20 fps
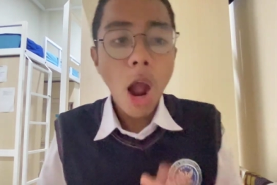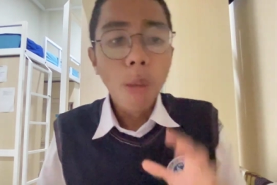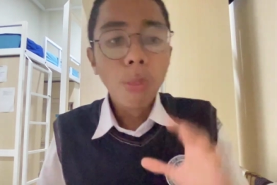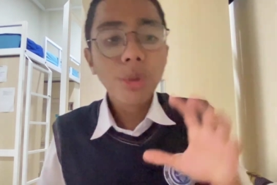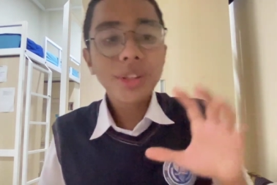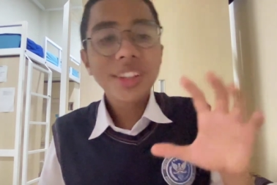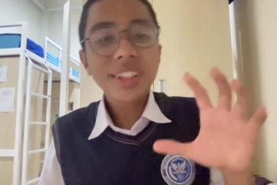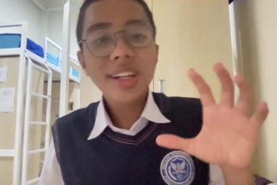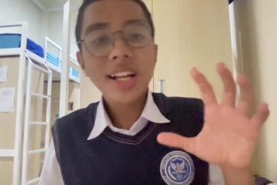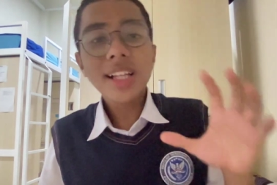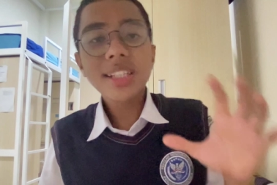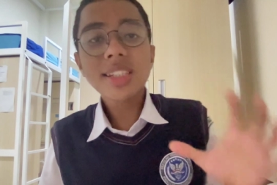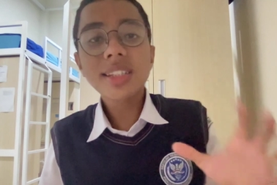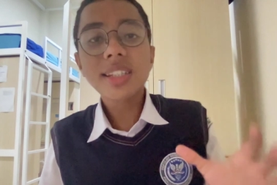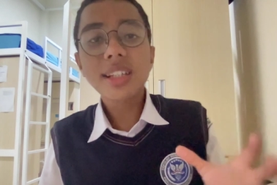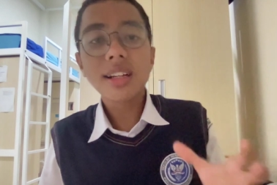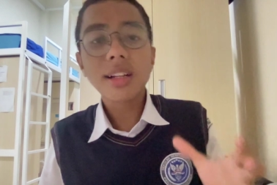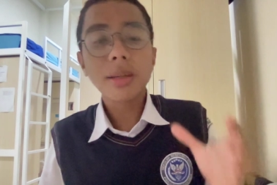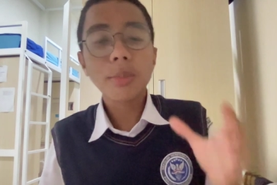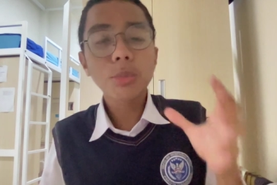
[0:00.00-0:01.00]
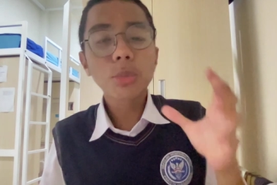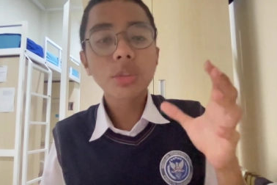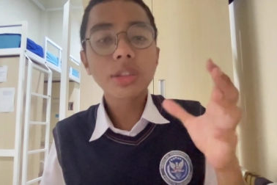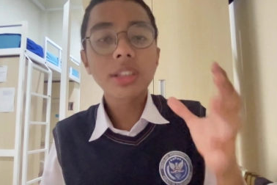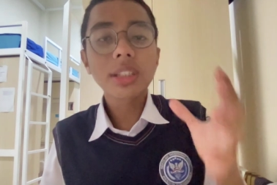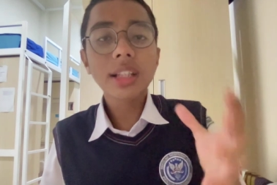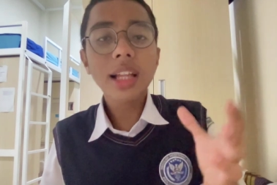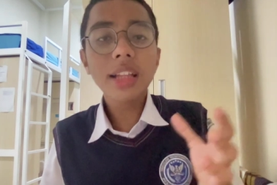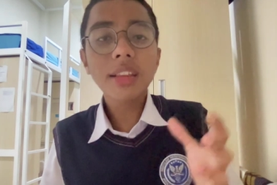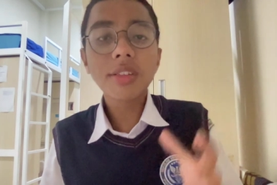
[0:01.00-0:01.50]

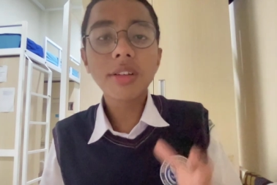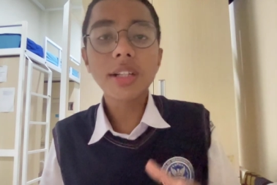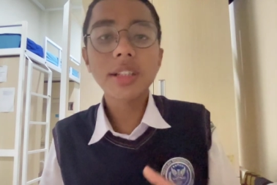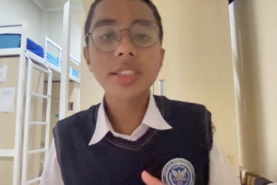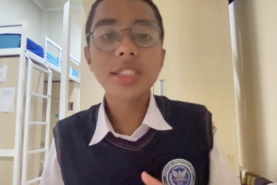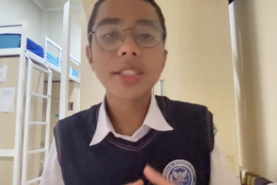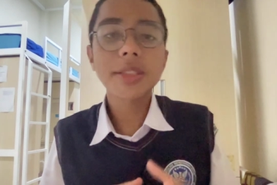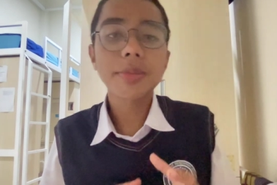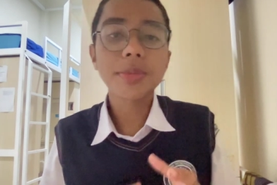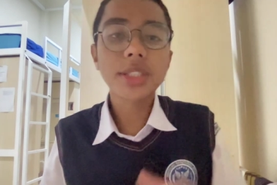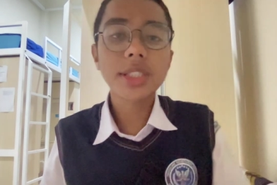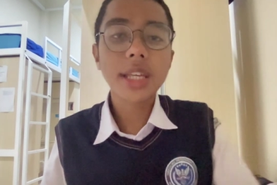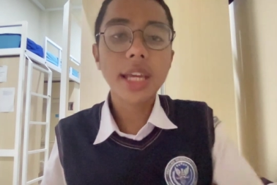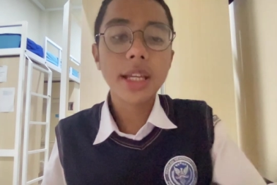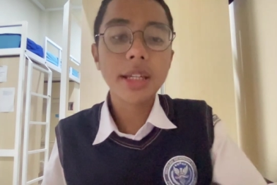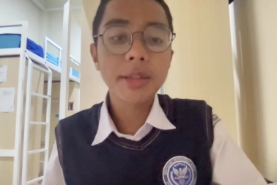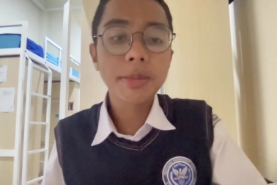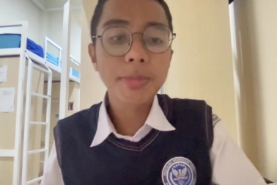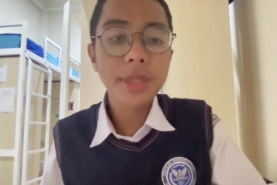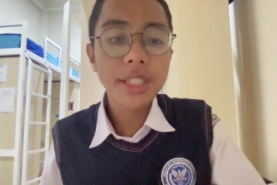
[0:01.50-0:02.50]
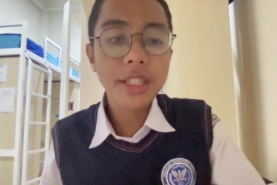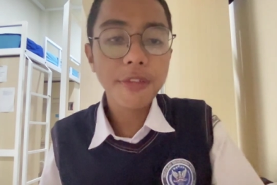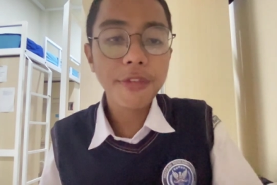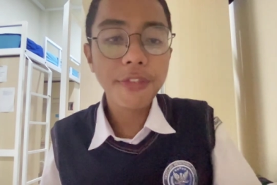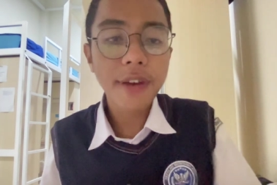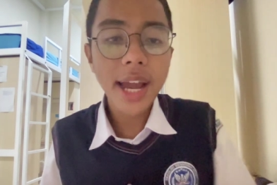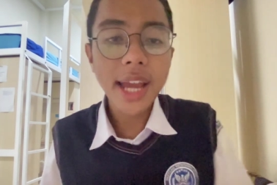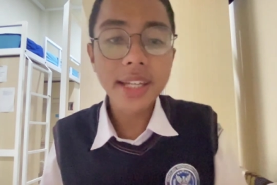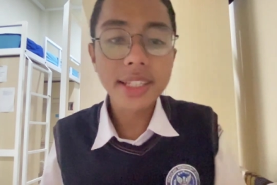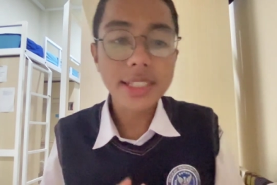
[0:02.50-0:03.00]
Multilateralism can be
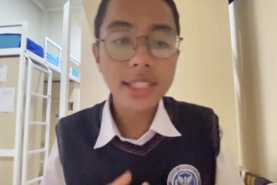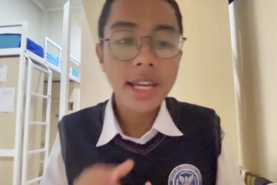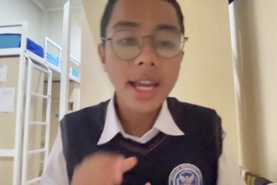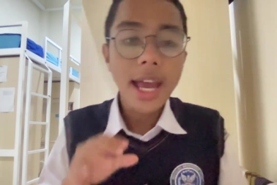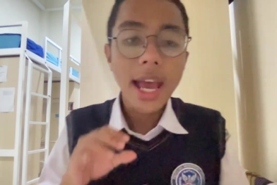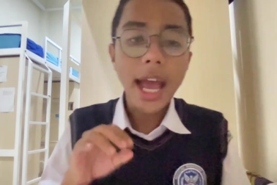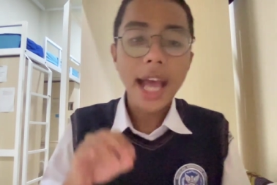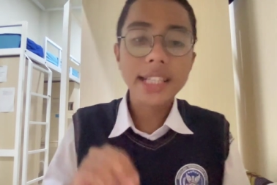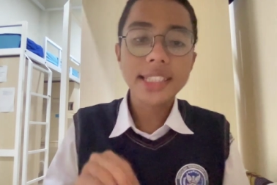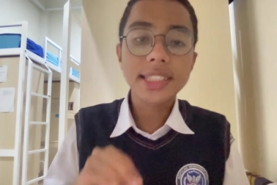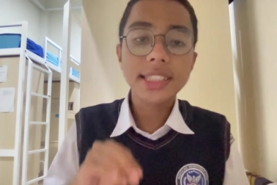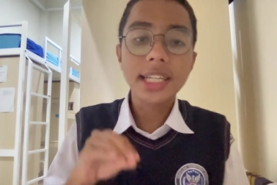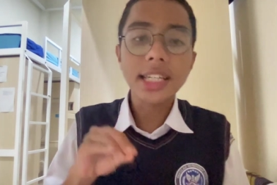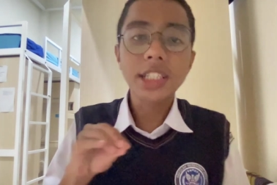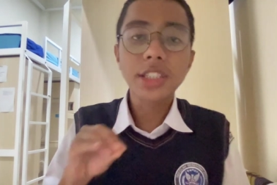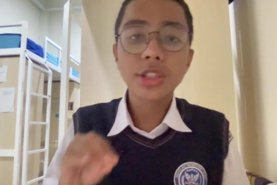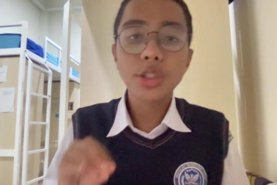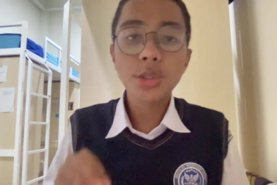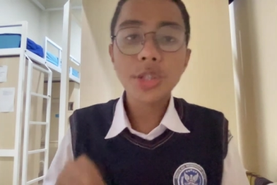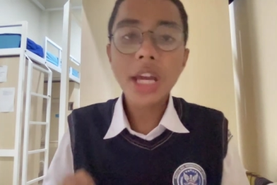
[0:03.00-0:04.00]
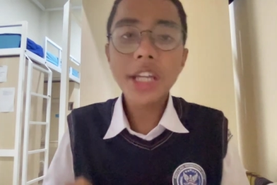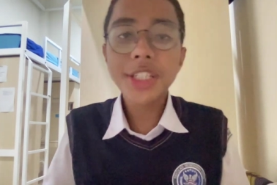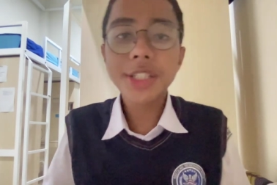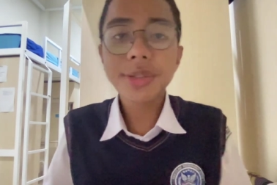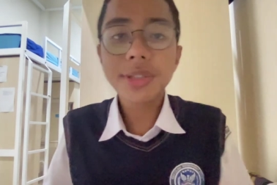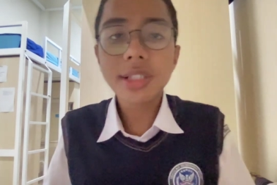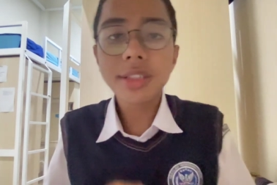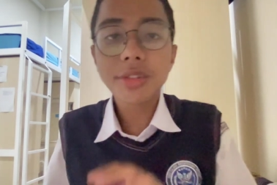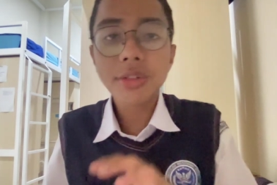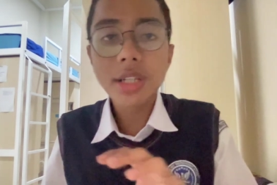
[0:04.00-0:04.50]
defined as the
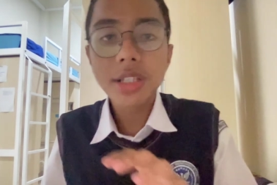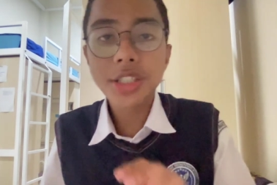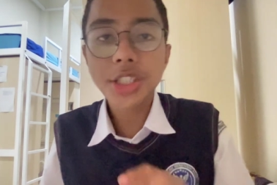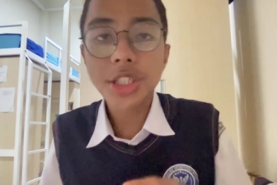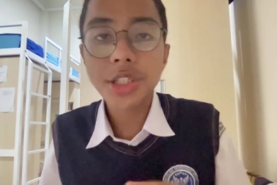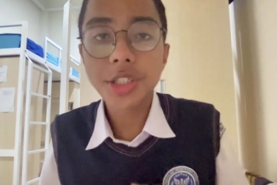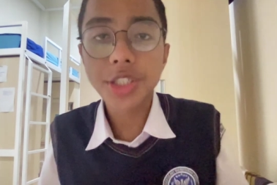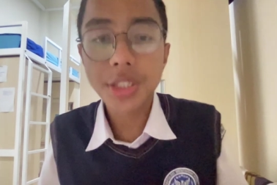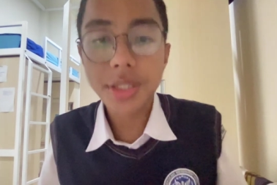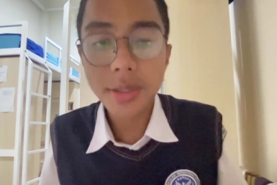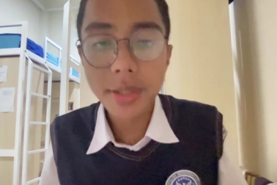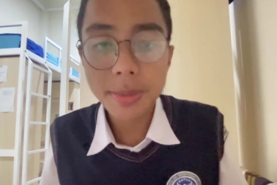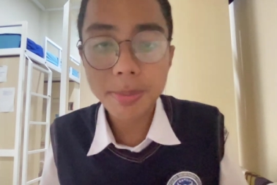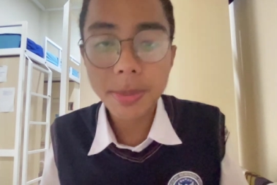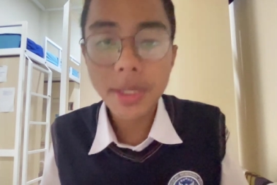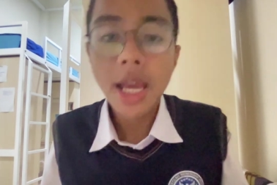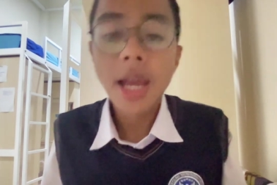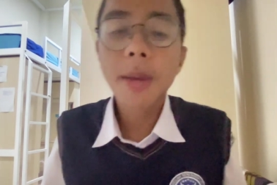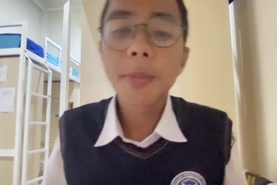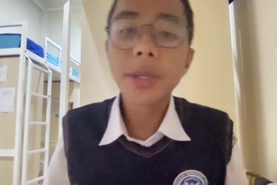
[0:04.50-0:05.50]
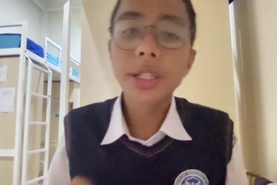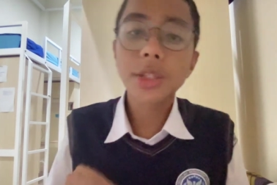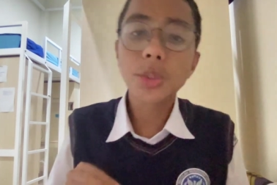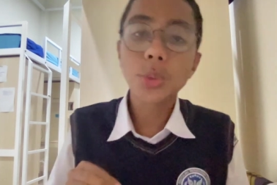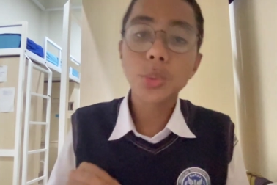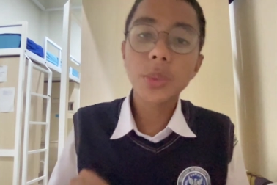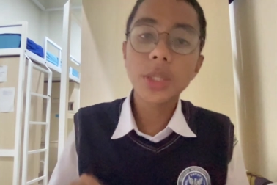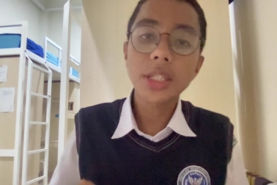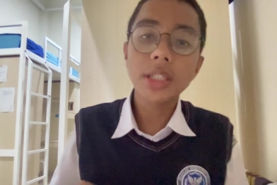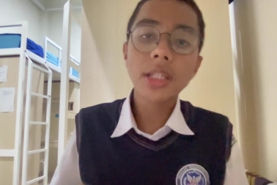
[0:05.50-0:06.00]
international relationship
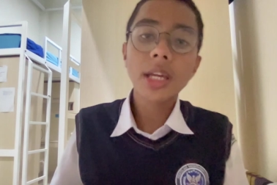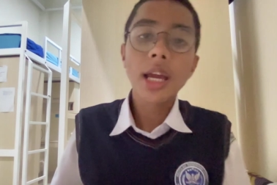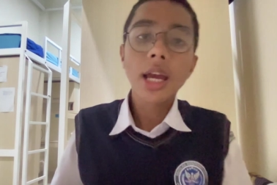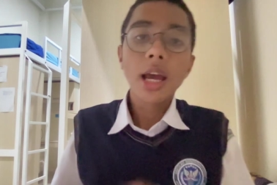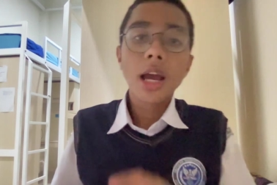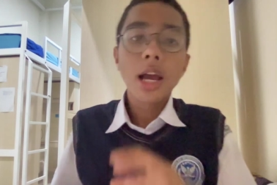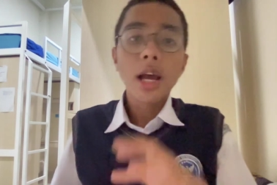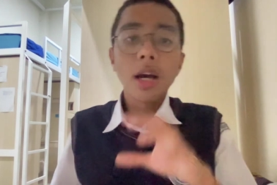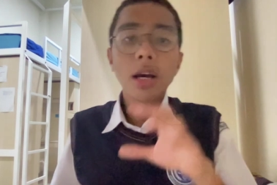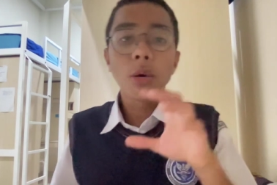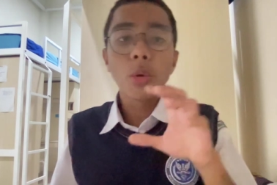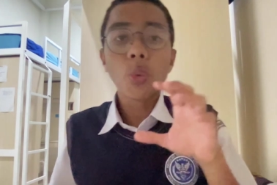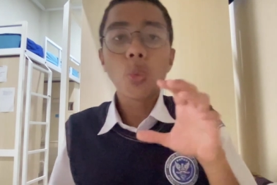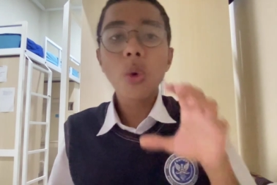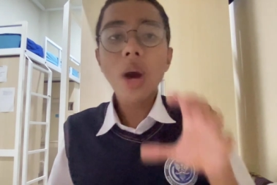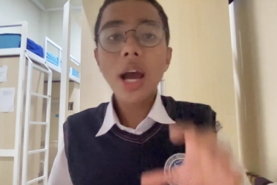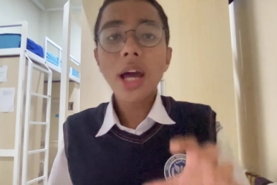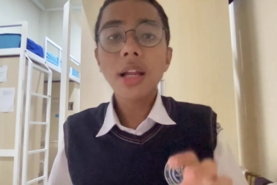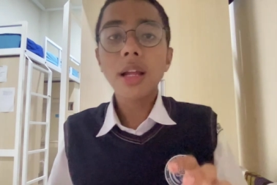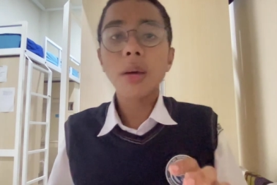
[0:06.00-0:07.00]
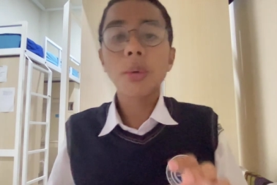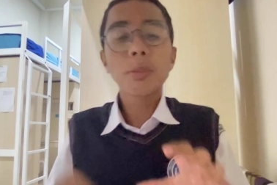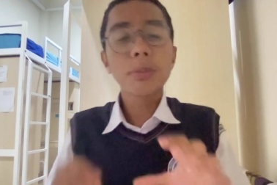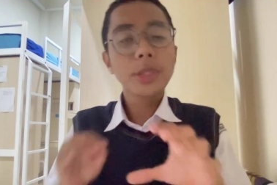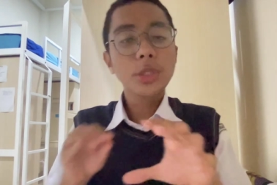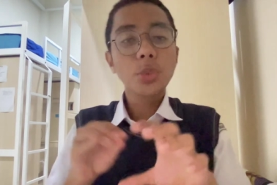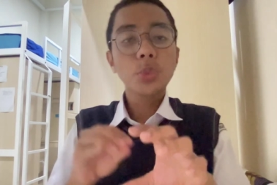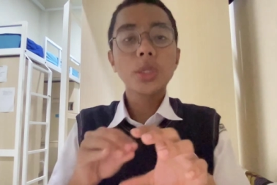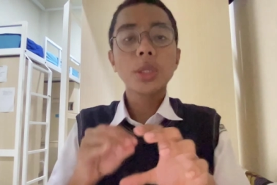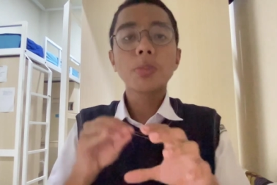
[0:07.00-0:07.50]
between one
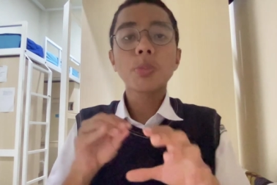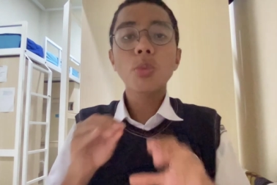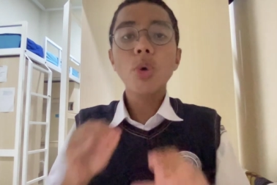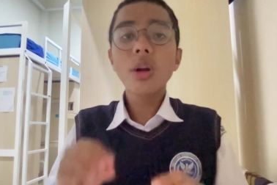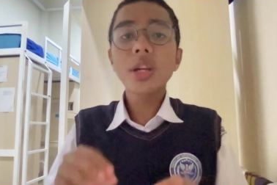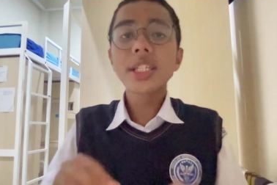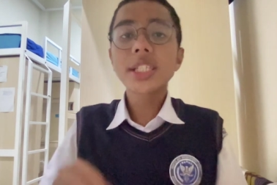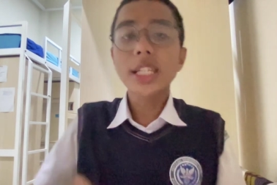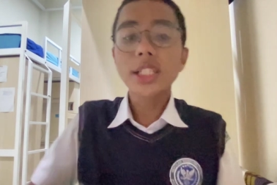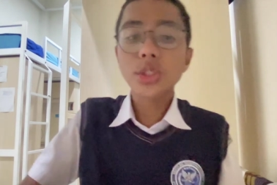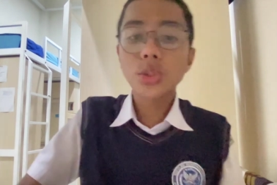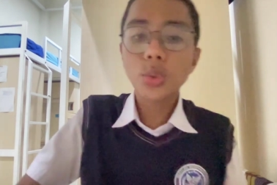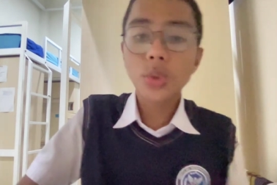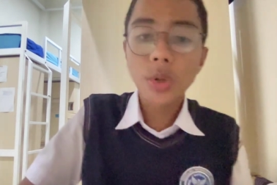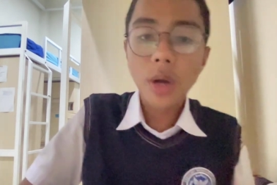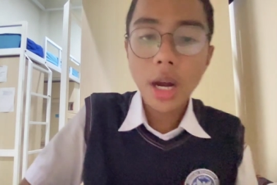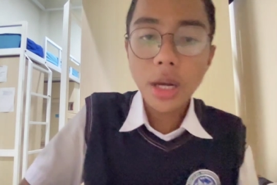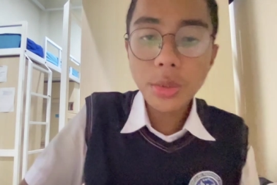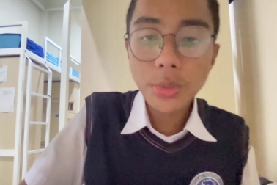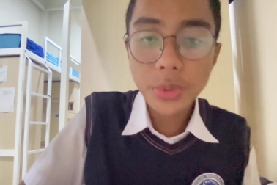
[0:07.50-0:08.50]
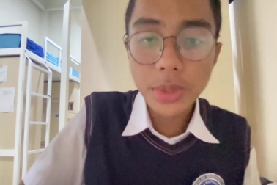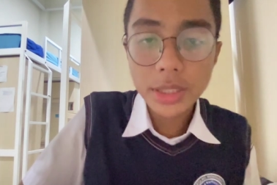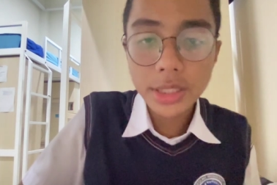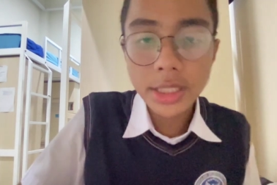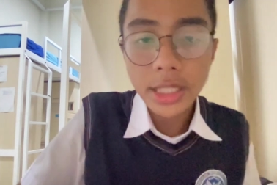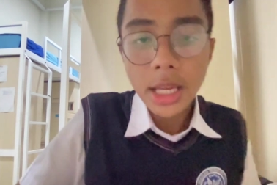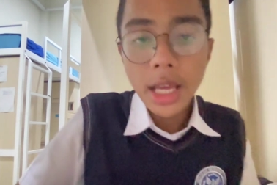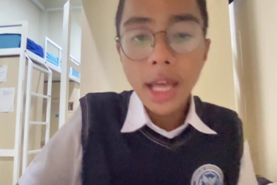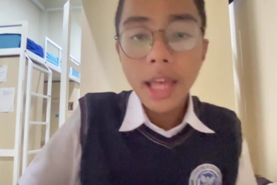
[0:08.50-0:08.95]
between more than two countries.